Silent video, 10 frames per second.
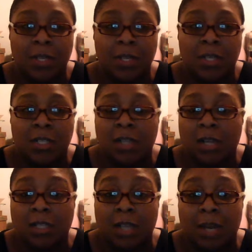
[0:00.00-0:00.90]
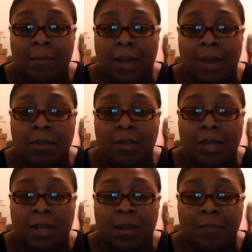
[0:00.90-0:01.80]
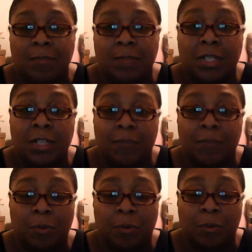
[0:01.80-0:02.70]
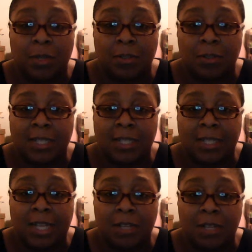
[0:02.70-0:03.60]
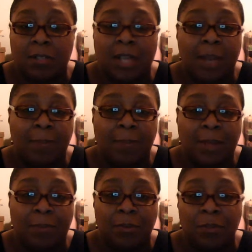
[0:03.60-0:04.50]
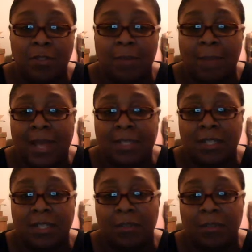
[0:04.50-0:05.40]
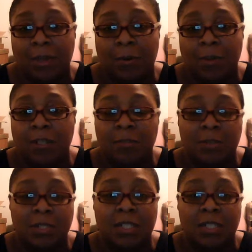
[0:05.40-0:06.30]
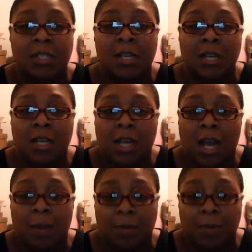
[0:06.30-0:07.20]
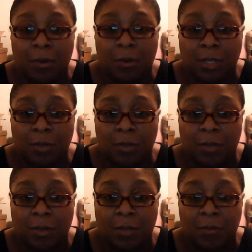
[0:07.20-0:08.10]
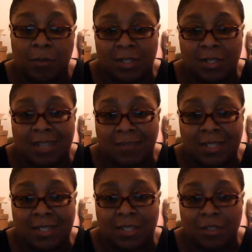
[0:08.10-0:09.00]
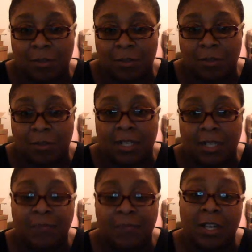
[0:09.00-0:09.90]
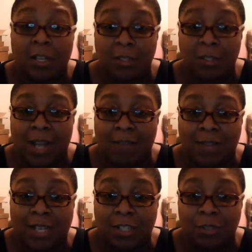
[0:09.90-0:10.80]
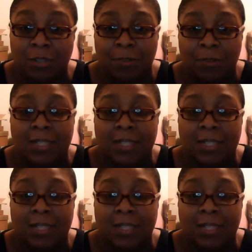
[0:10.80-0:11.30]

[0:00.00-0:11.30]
talked a lot about the different oils that they use. A lot of people use the basic three oils, which is coconut oil, which is 76 degrees. They also have 92 degrees